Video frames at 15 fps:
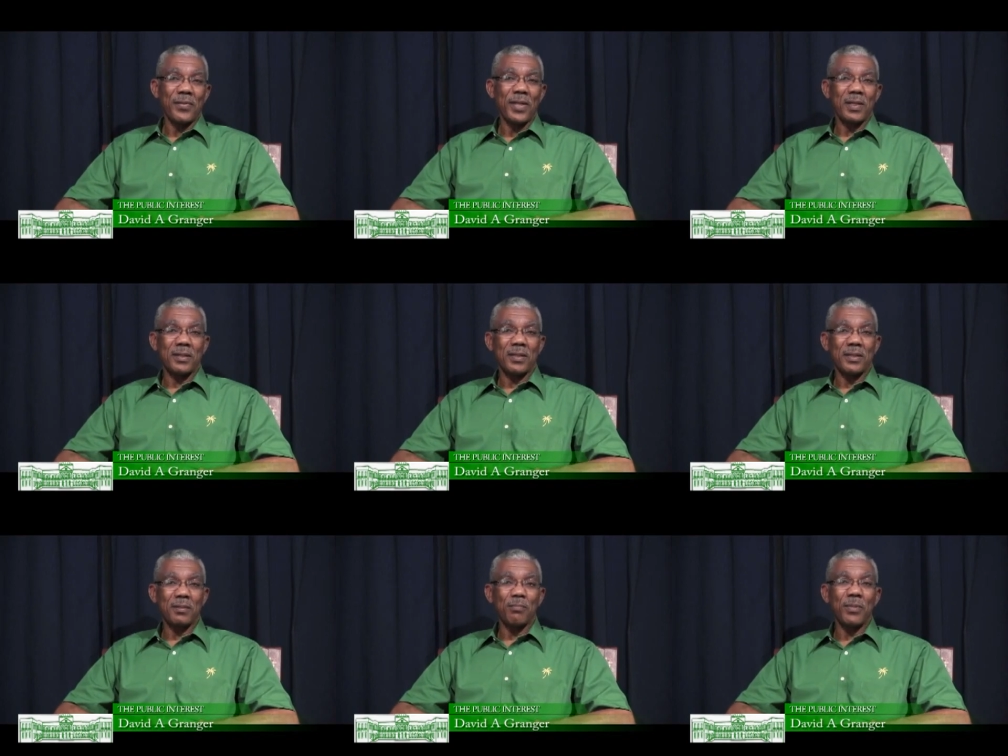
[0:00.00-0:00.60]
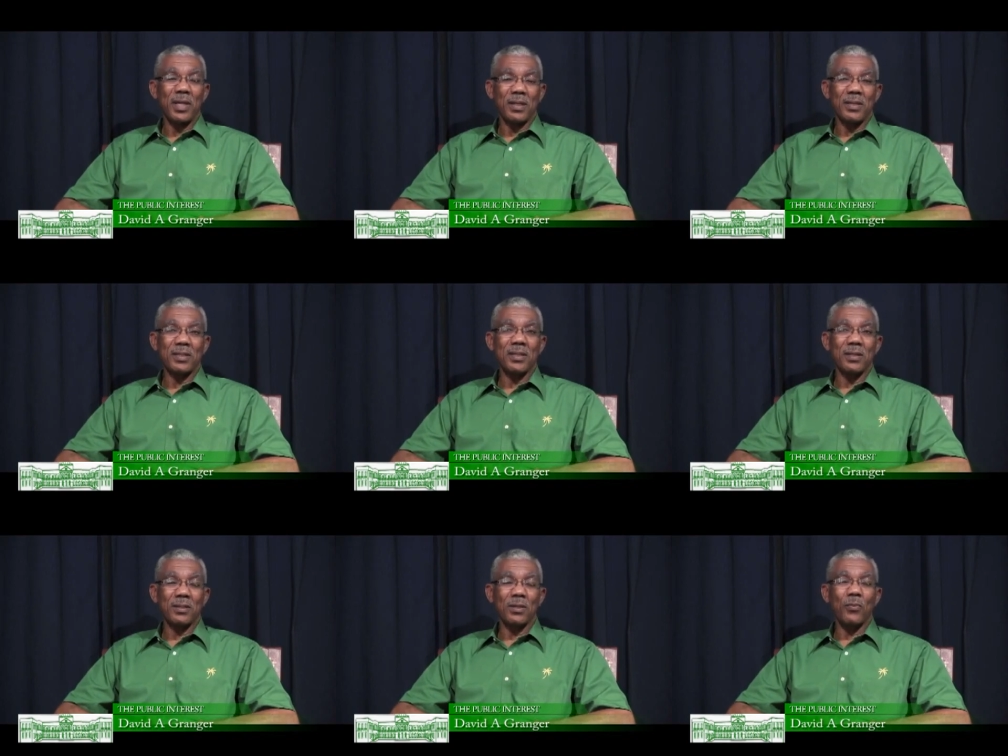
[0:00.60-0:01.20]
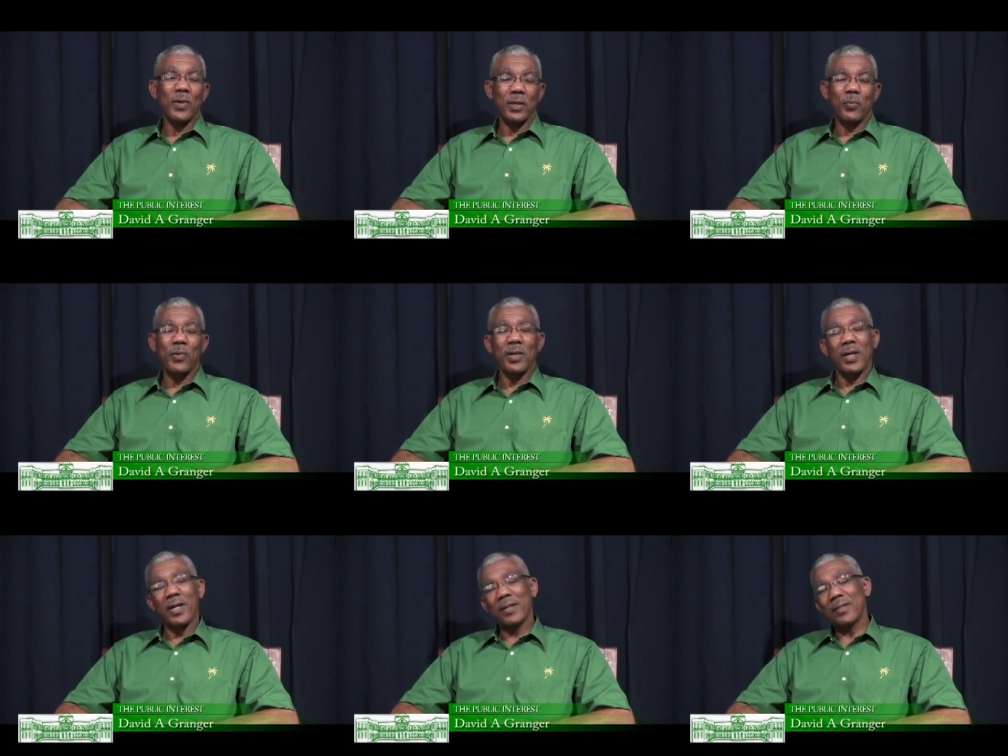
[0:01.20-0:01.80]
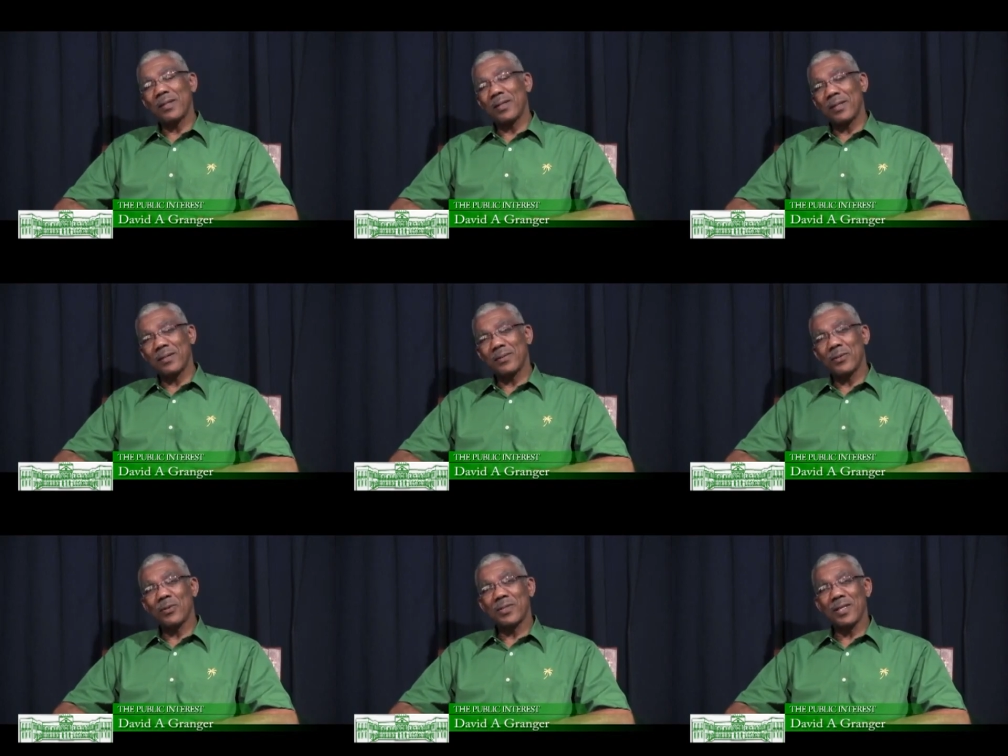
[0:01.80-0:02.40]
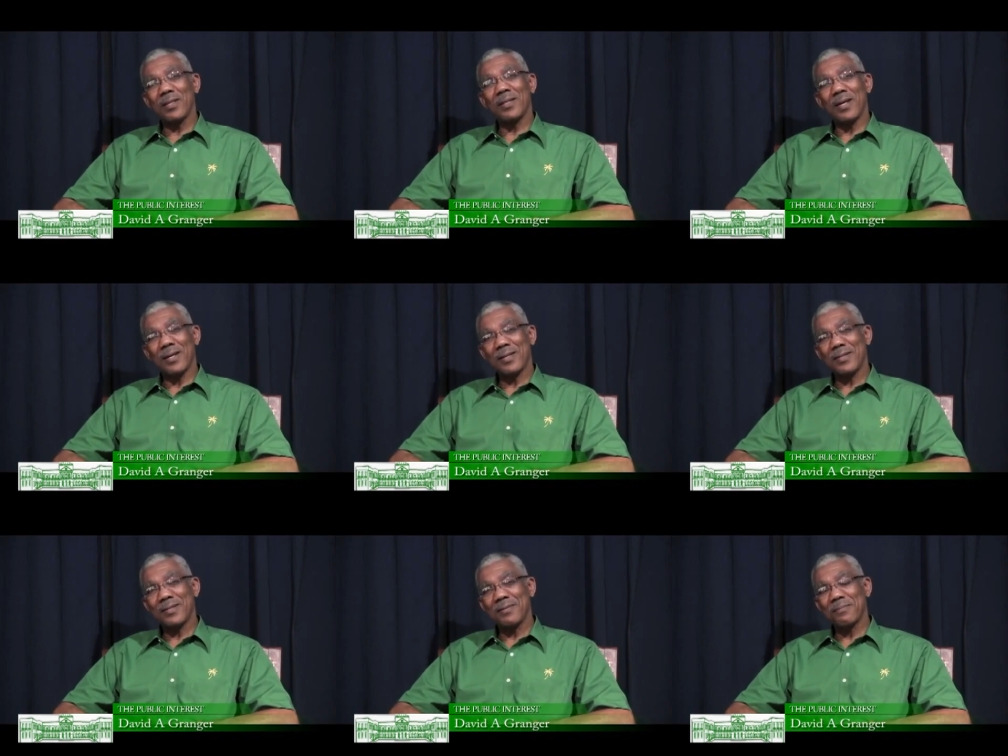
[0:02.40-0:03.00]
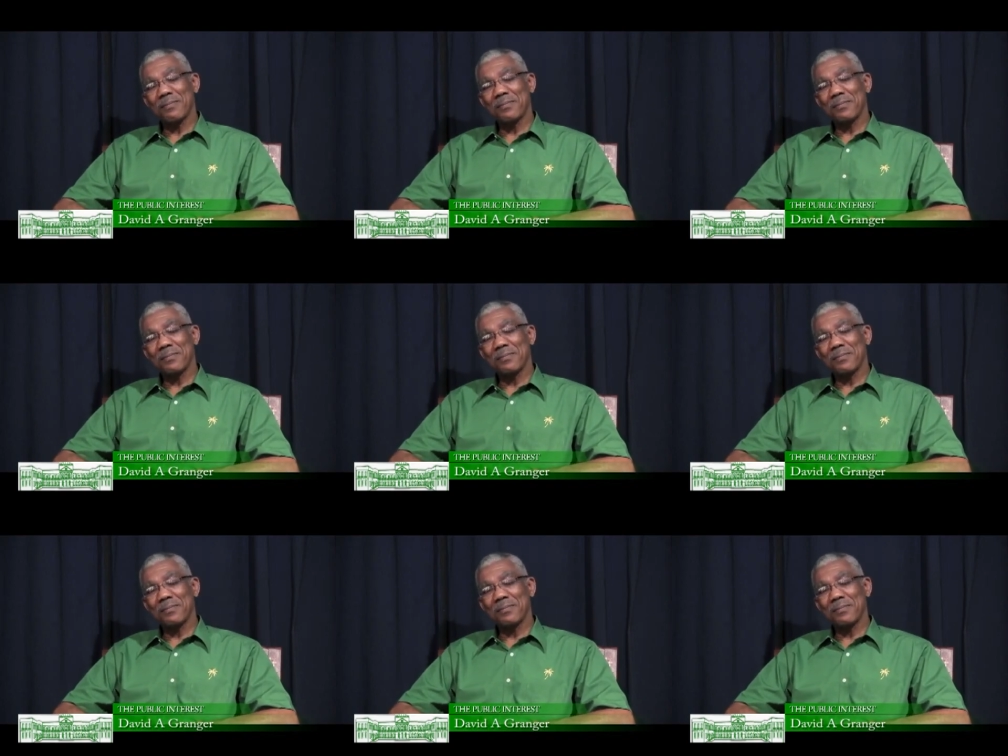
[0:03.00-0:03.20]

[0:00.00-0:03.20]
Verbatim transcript: that has made us into what we are today. So say thanks.